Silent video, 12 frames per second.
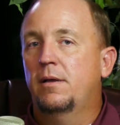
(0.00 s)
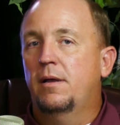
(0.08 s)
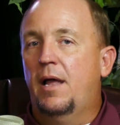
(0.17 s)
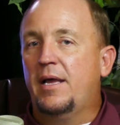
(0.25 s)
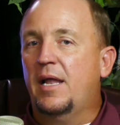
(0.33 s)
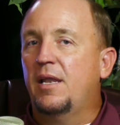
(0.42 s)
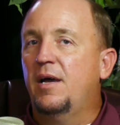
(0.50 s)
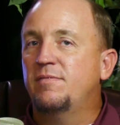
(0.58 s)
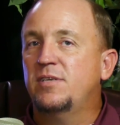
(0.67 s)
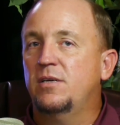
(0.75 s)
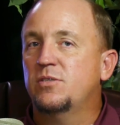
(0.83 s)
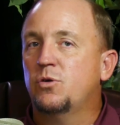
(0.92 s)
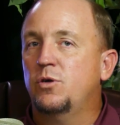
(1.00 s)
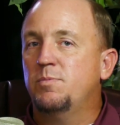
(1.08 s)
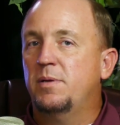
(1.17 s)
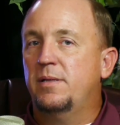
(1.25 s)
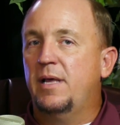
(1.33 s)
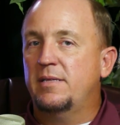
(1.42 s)
I love telling stories,
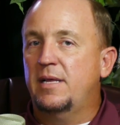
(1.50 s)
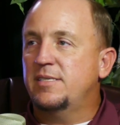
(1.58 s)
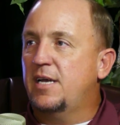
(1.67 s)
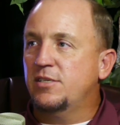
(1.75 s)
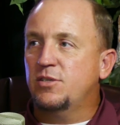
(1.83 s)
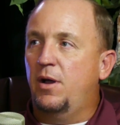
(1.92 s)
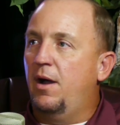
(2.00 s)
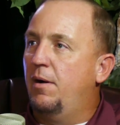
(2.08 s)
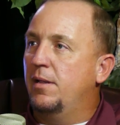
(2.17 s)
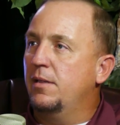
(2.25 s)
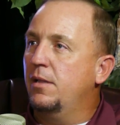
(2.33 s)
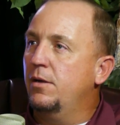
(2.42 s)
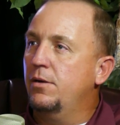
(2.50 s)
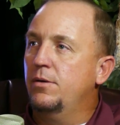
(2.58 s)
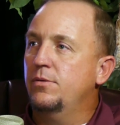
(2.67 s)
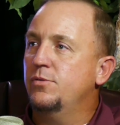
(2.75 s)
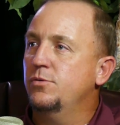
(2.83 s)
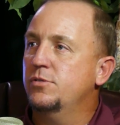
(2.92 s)
but that's also how I learn
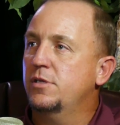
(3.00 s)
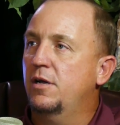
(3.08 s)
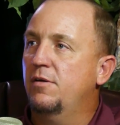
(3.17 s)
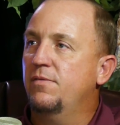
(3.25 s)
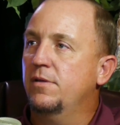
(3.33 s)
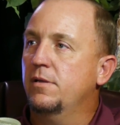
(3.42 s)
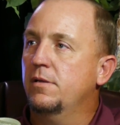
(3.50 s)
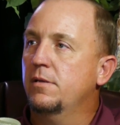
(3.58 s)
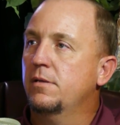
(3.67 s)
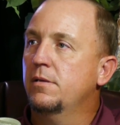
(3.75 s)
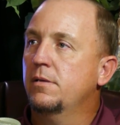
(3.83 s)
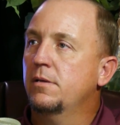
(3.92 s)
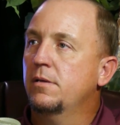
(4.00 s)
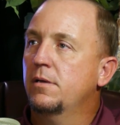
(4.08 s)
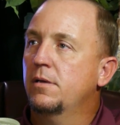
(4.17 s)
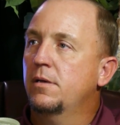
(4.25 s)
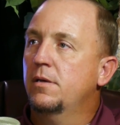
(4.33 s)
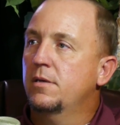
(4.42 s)
through stuff, and
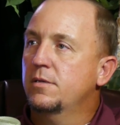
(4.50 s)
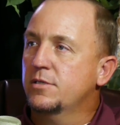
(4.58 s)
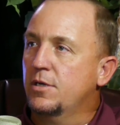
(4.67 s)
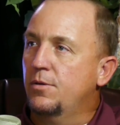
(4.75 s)
so.